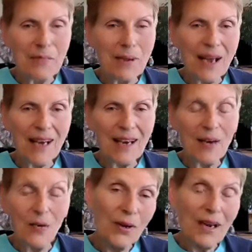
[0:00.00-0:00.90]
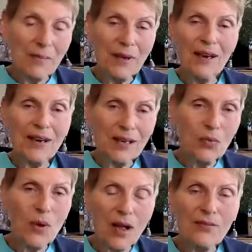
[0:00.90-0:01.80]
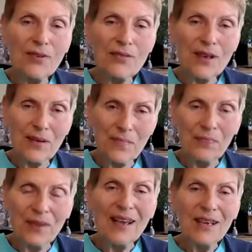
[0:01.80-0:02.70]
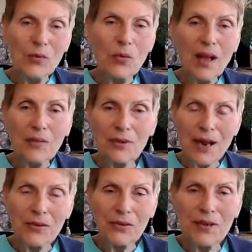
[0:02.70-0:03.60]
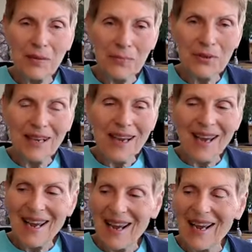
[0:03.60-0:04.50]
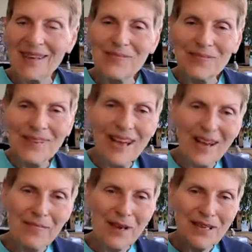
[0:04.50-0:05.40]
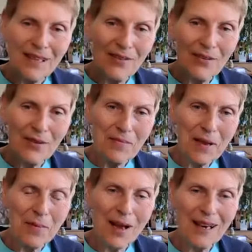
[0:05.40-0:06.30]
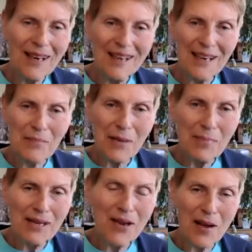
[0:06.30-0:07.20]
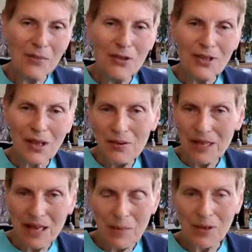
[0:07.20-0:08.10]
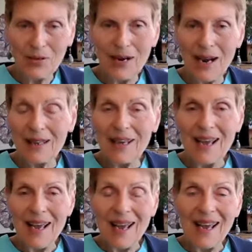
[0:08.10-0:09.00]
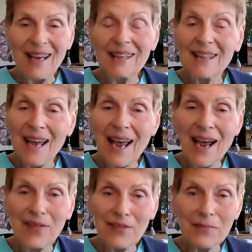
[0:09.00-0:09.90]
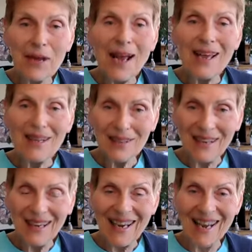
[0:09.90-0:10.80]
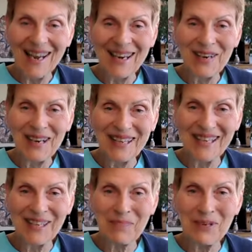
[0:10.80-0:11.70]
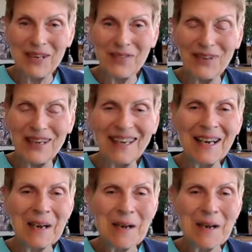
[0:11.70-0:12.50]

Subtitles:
But when I'm carrying 12 of them, 12 round trips, I have my cell phone in my pocket and my pedometer is always keeping track. It's a half a mile, which is pretty funny,